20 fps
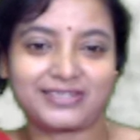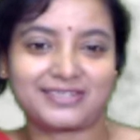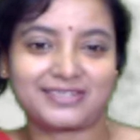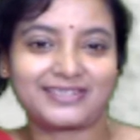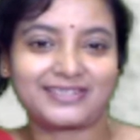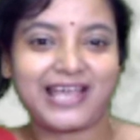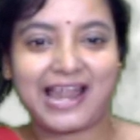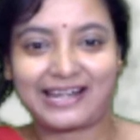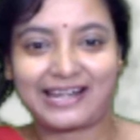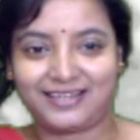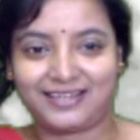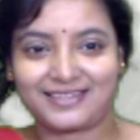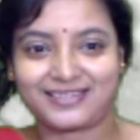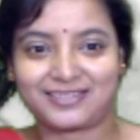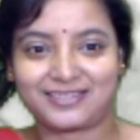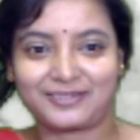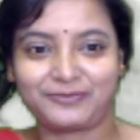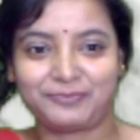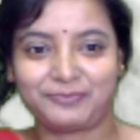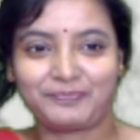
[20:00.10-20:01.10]

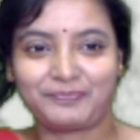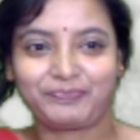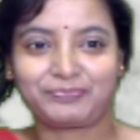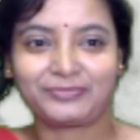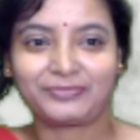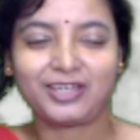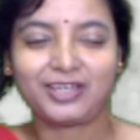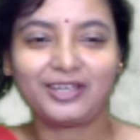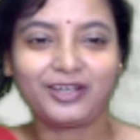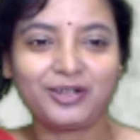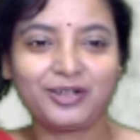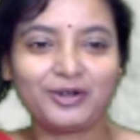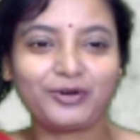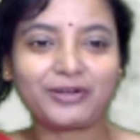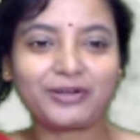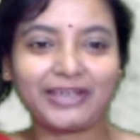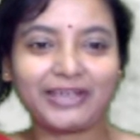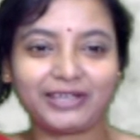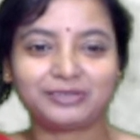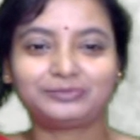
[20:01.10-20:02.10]
sadness.
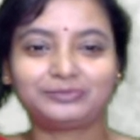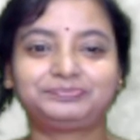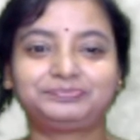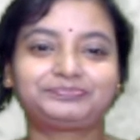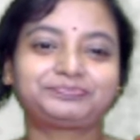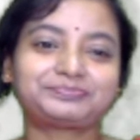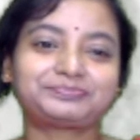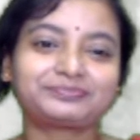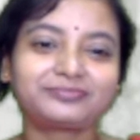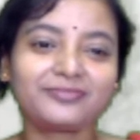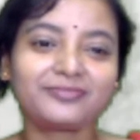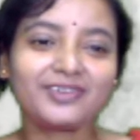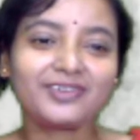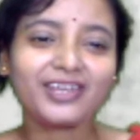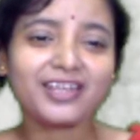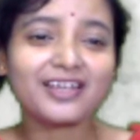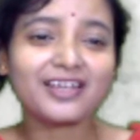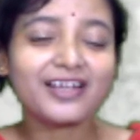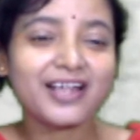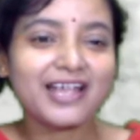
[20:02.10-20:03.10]
Okay,
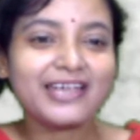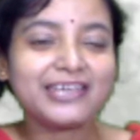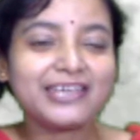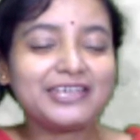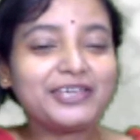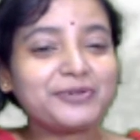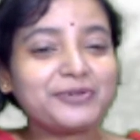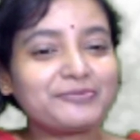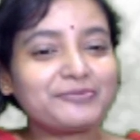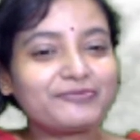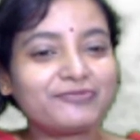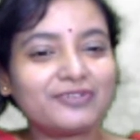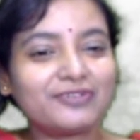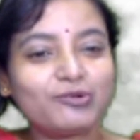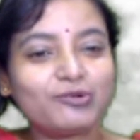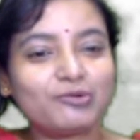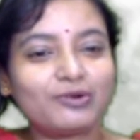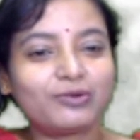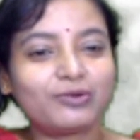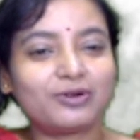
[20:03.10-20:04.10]
if
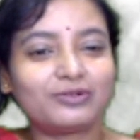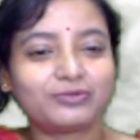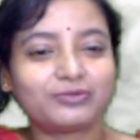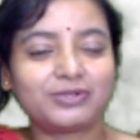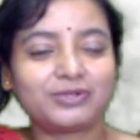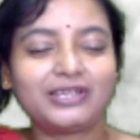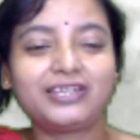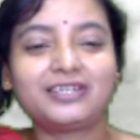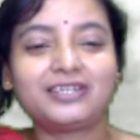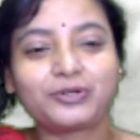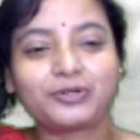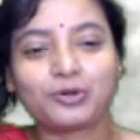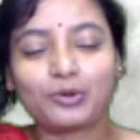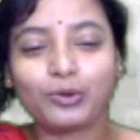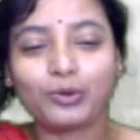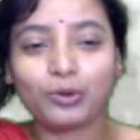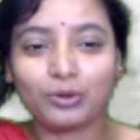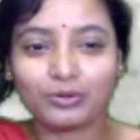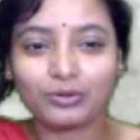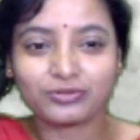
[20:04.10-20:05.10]
he
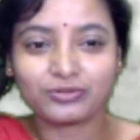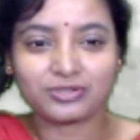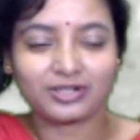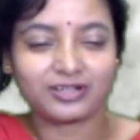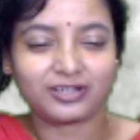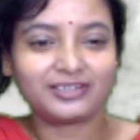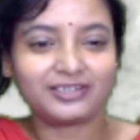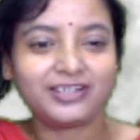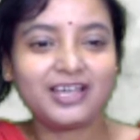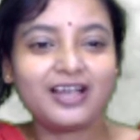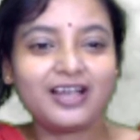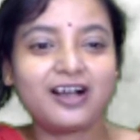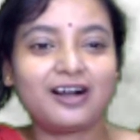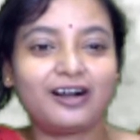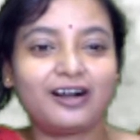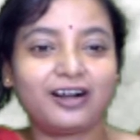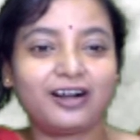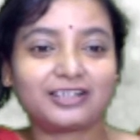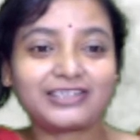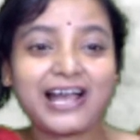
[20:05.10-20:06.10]
goes on
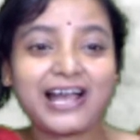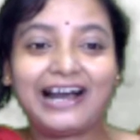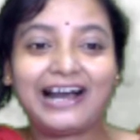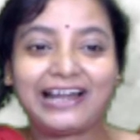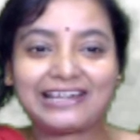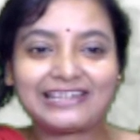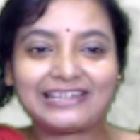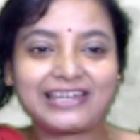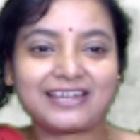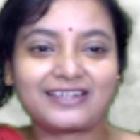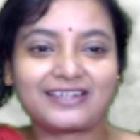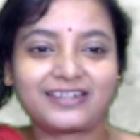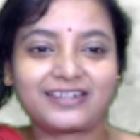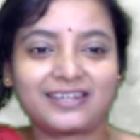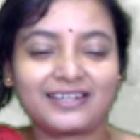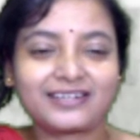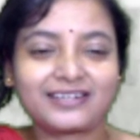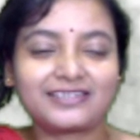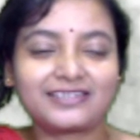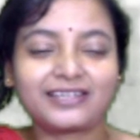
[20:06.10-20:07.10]
the 100
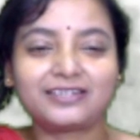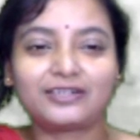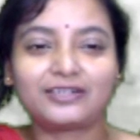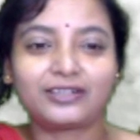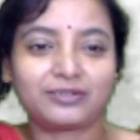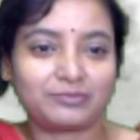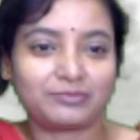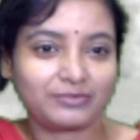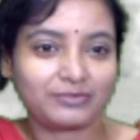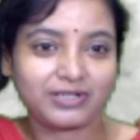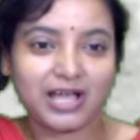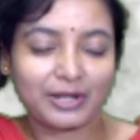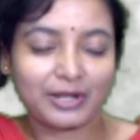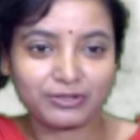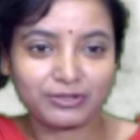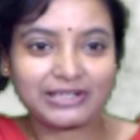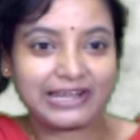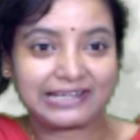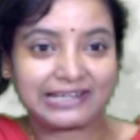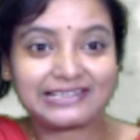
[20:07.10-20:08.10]
tales, then none
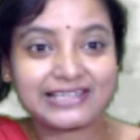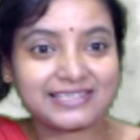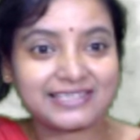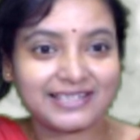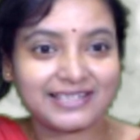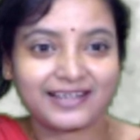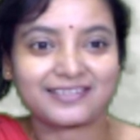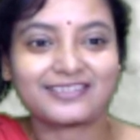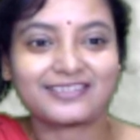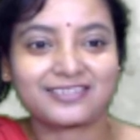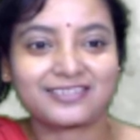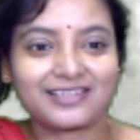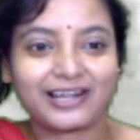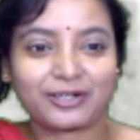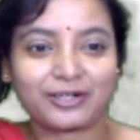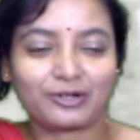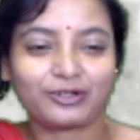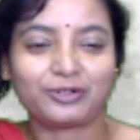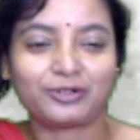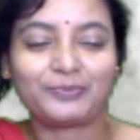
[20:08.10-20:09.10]
will get the chance
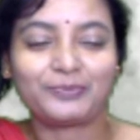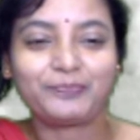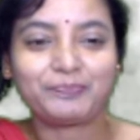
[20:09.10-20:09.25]
at all.